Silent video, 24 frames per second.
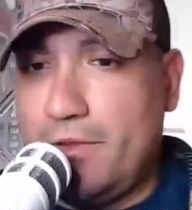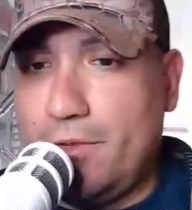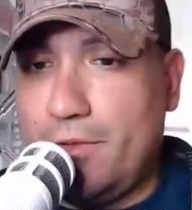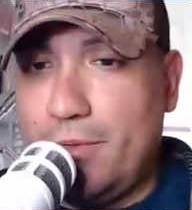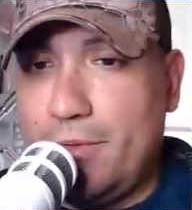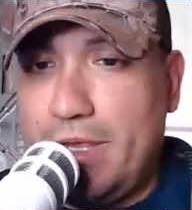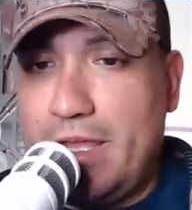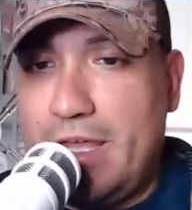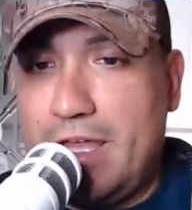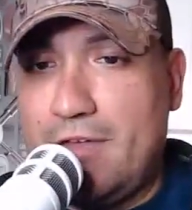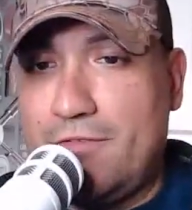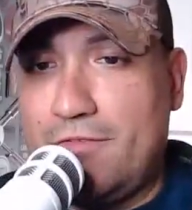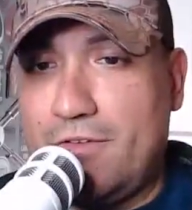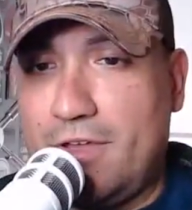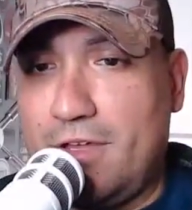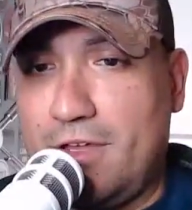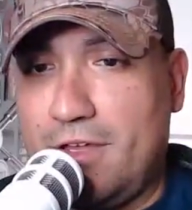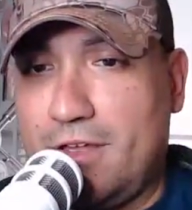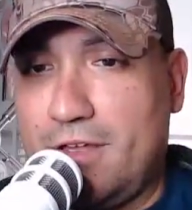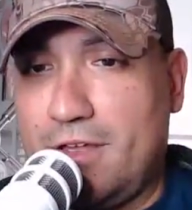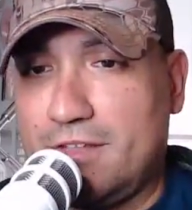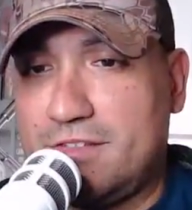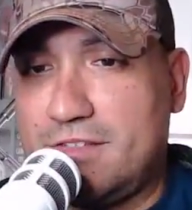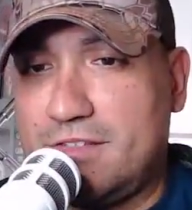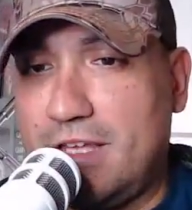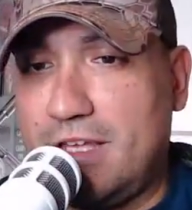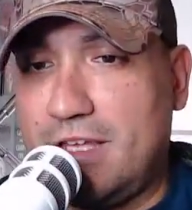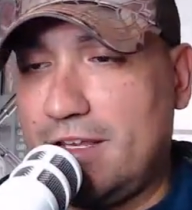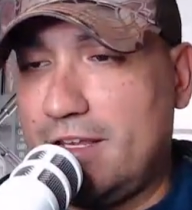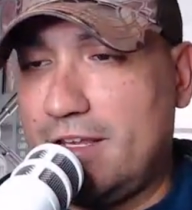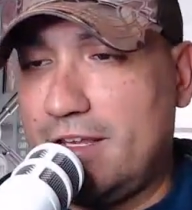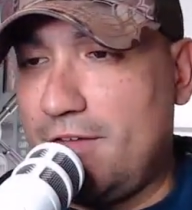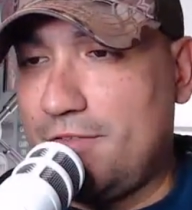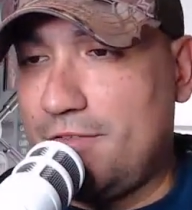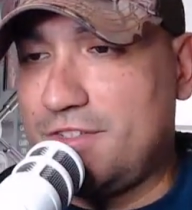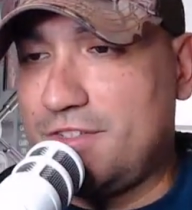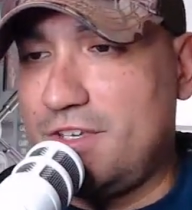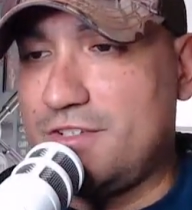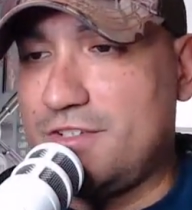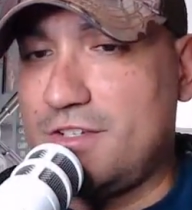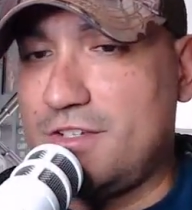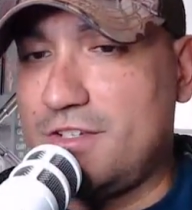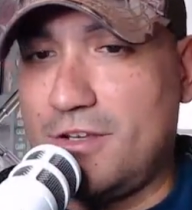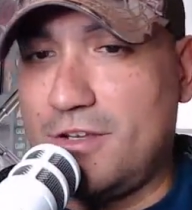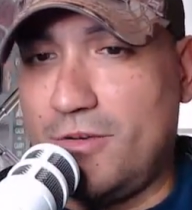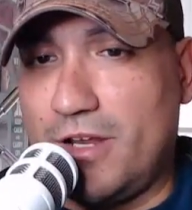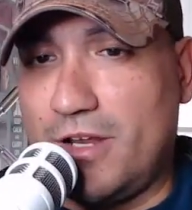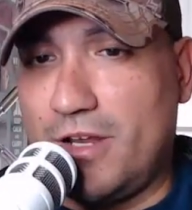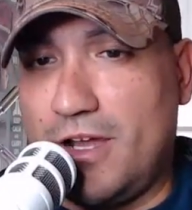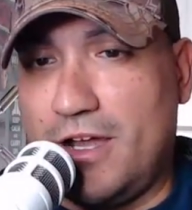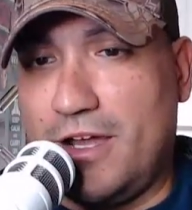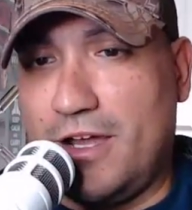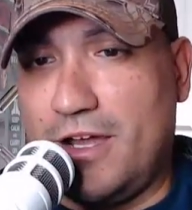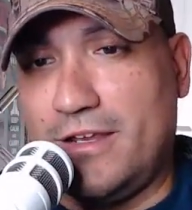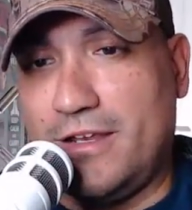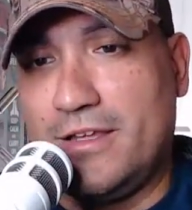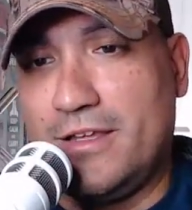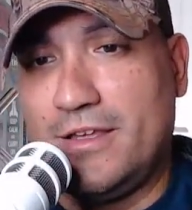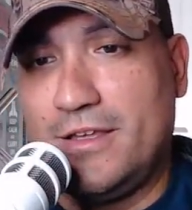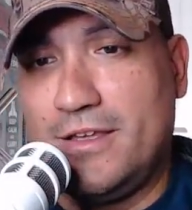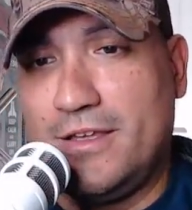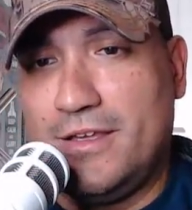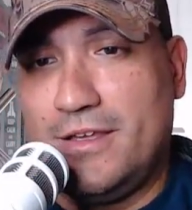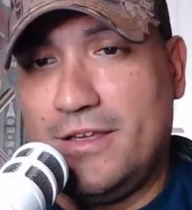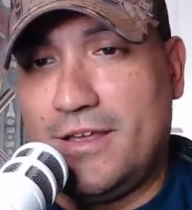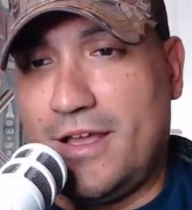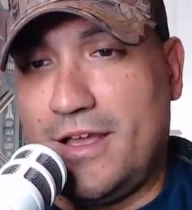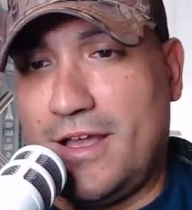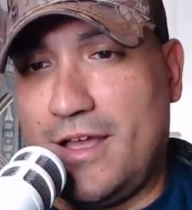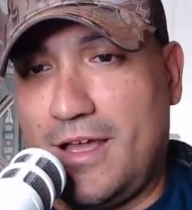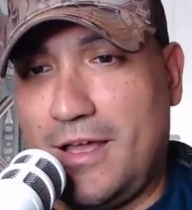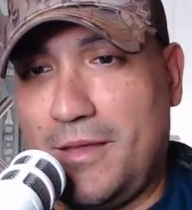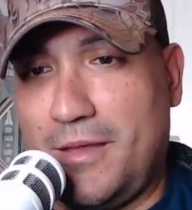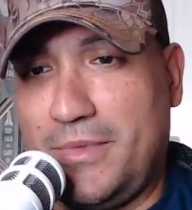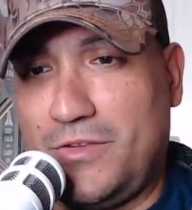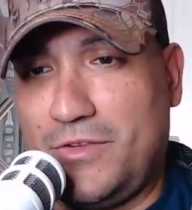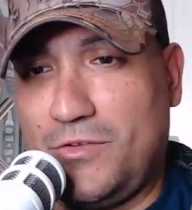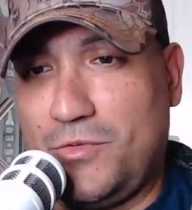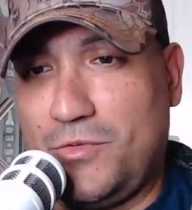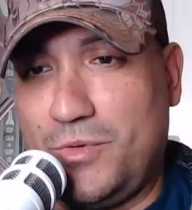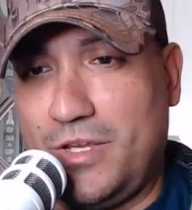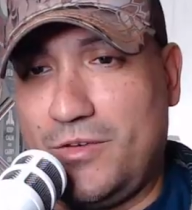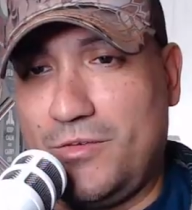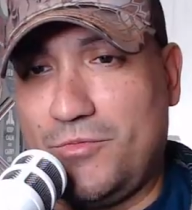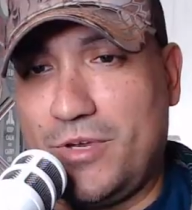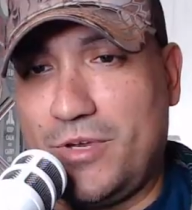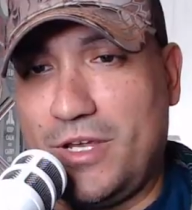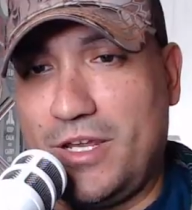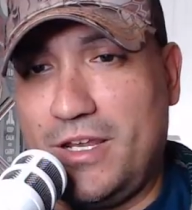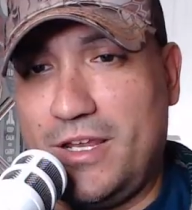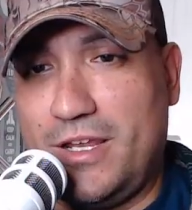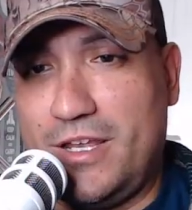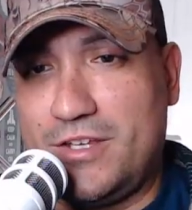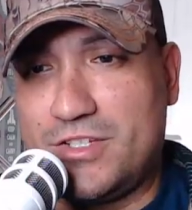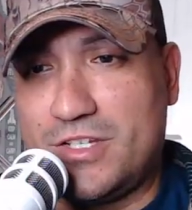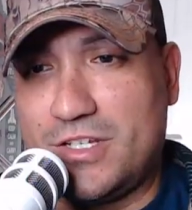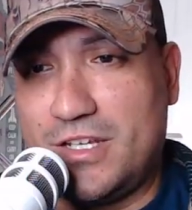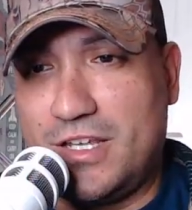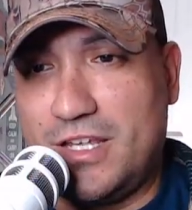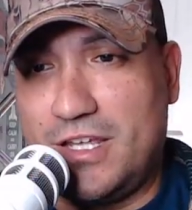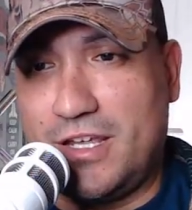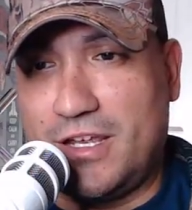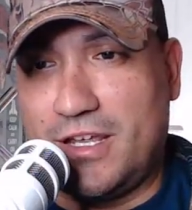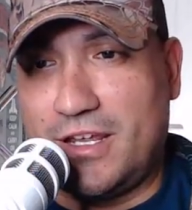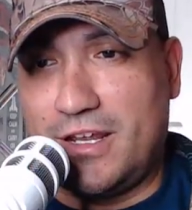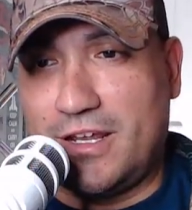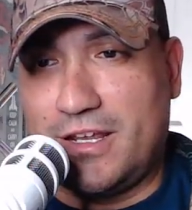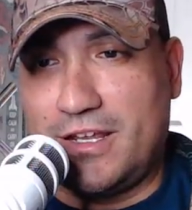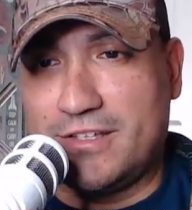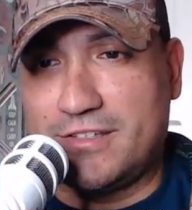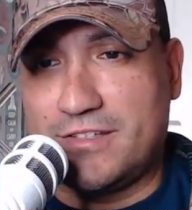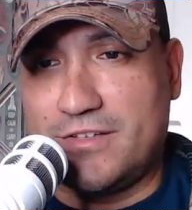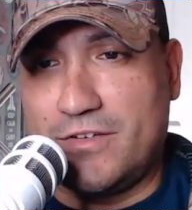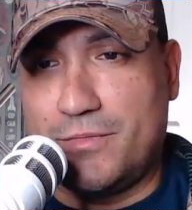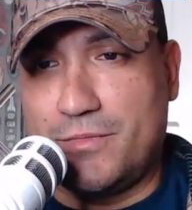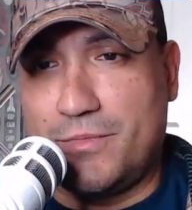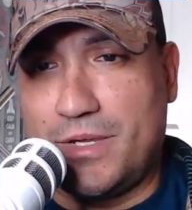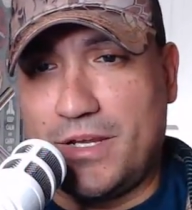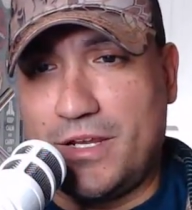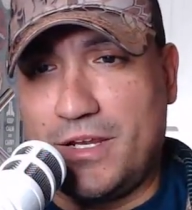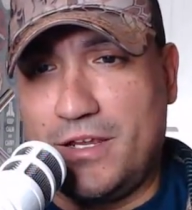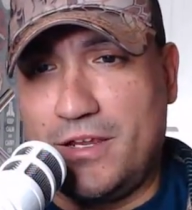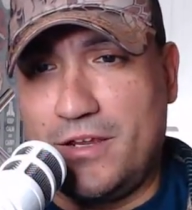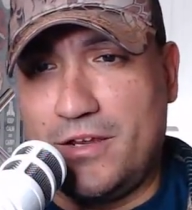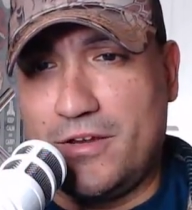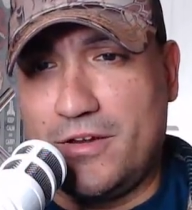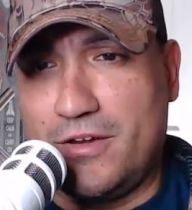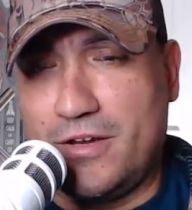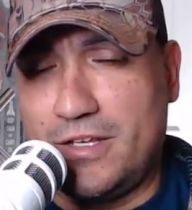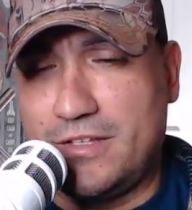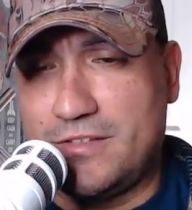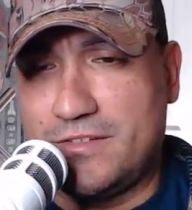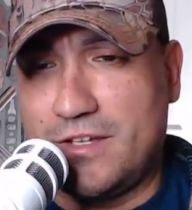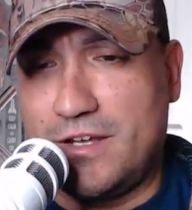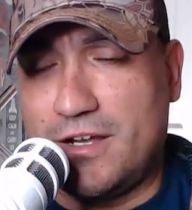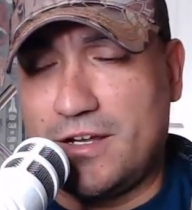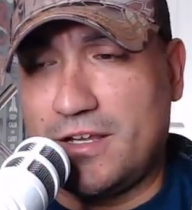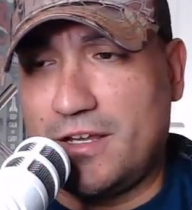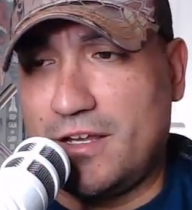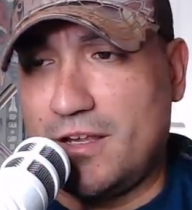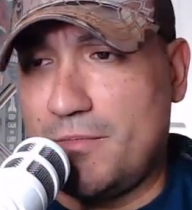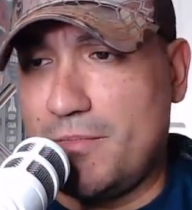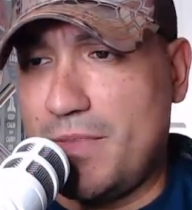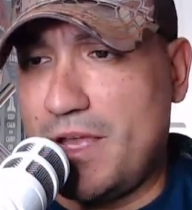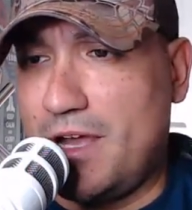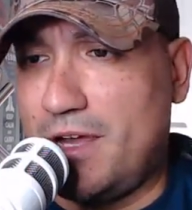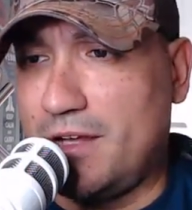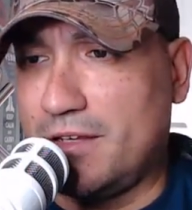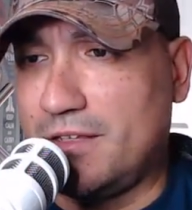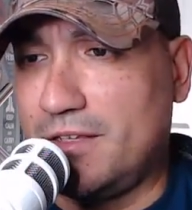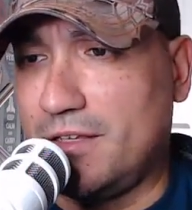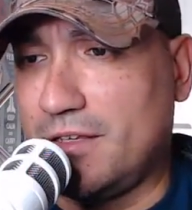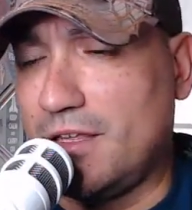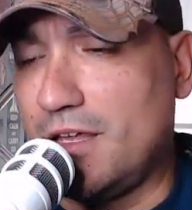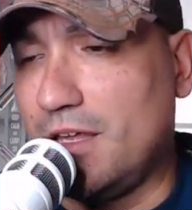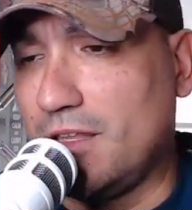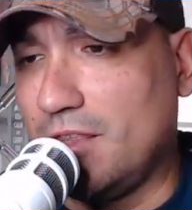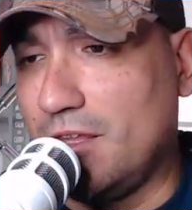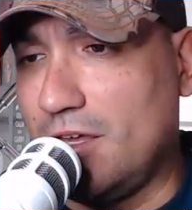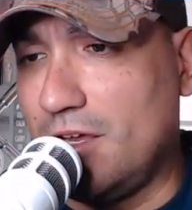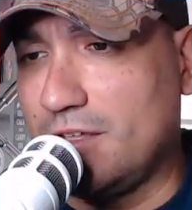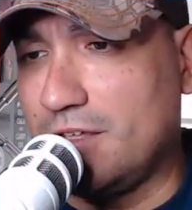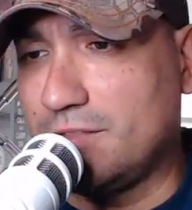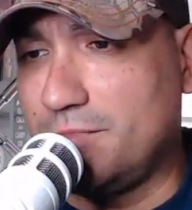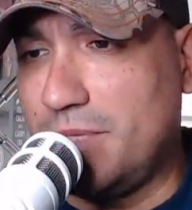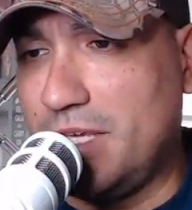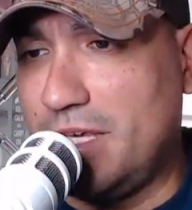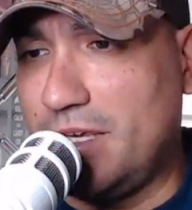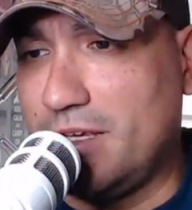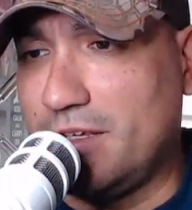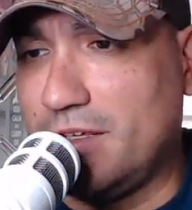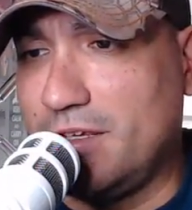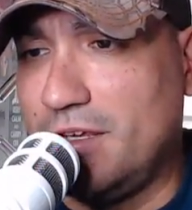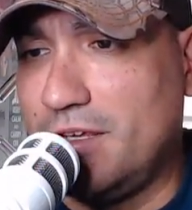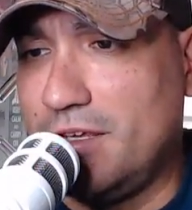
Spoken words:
we have a side conversation going on between Radiation King and I guess everybody here. He's talking about the gun laws being